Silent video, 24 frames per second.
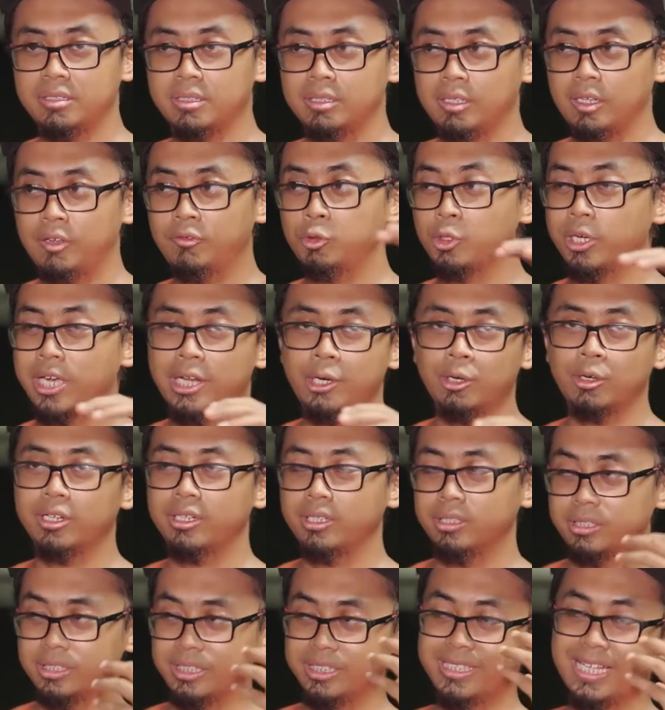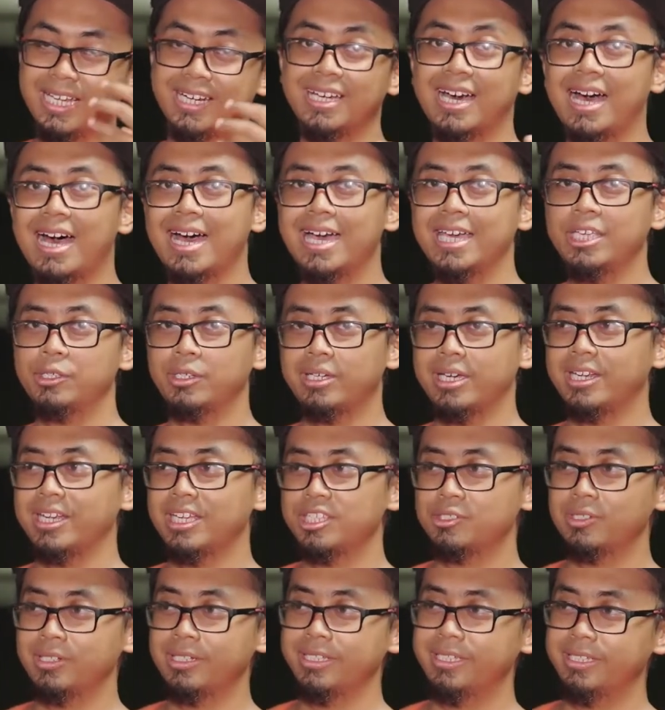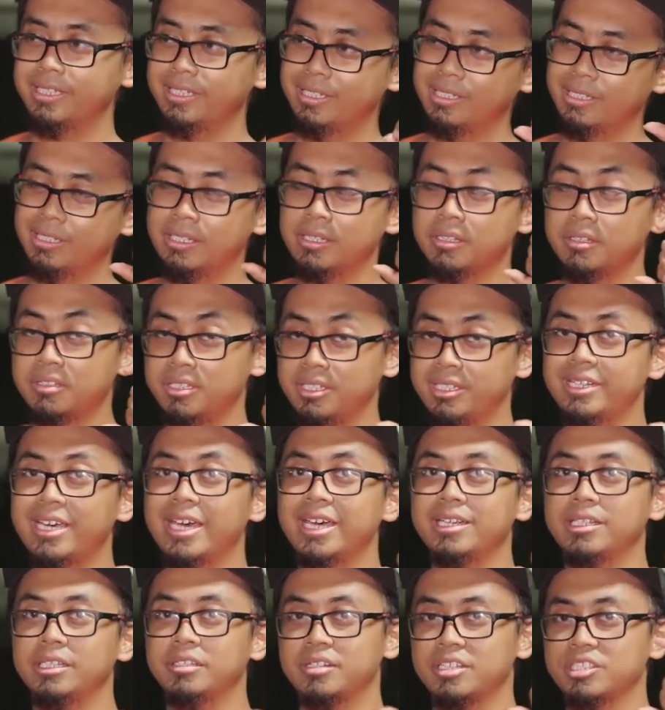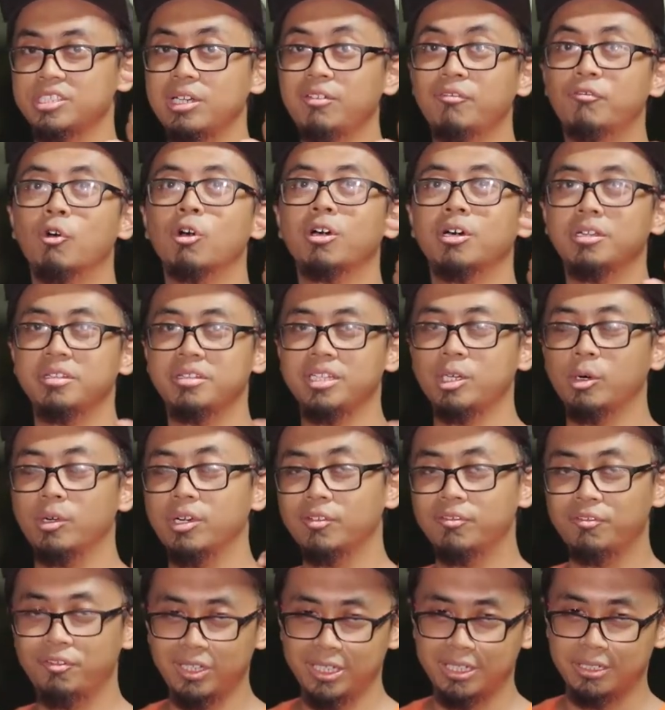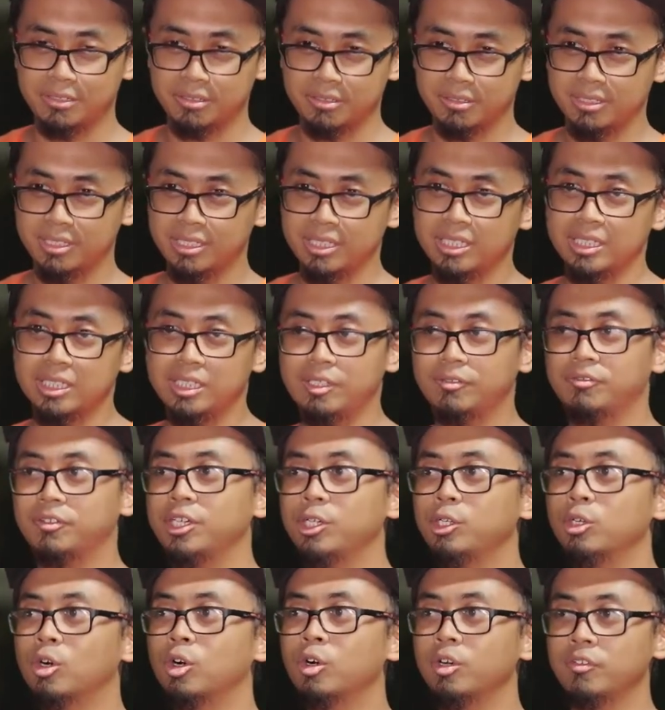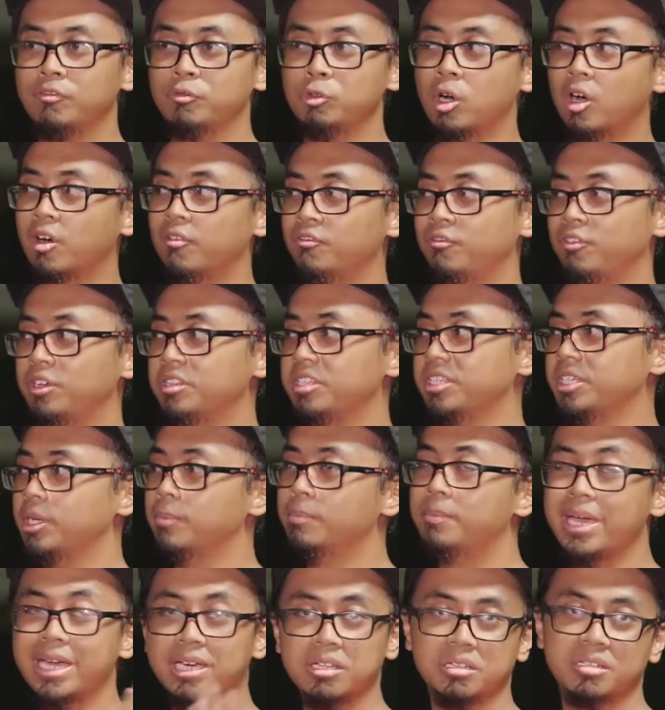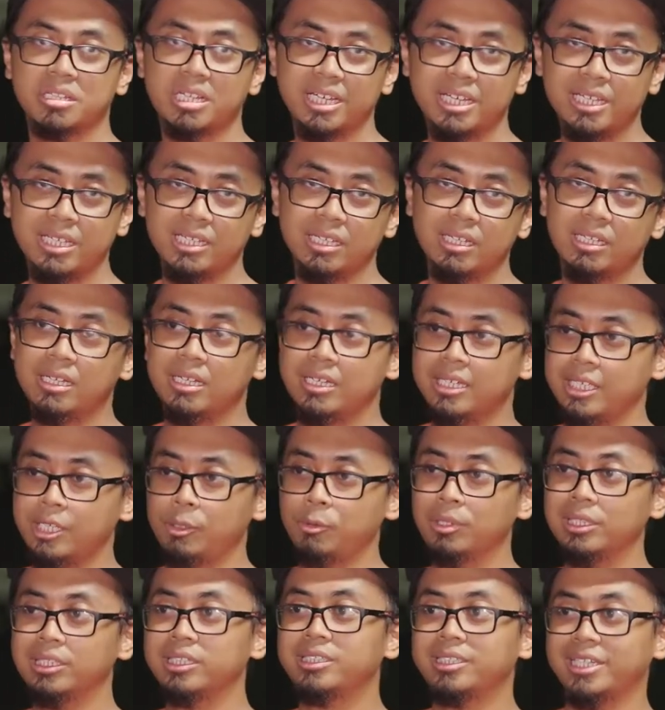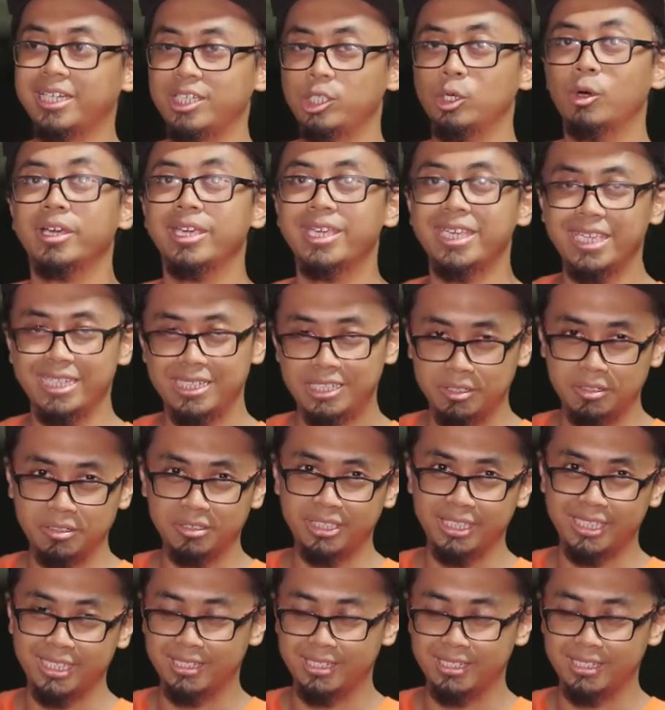If you cannot detect the eye, you can actually see that it's actually focusing on the face. Even though if you are facing the back side, it will track your head instead.